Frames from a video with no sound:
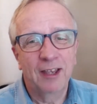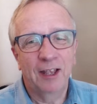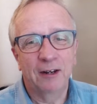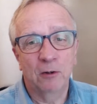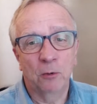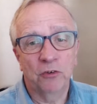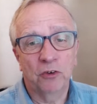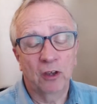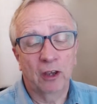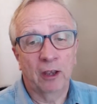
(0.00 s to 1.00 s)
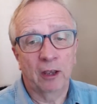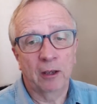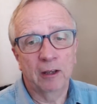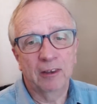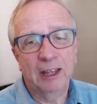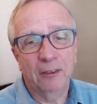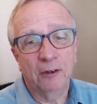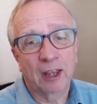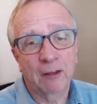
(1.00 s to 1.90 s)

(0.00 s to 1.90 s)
And of course, at the end of the day,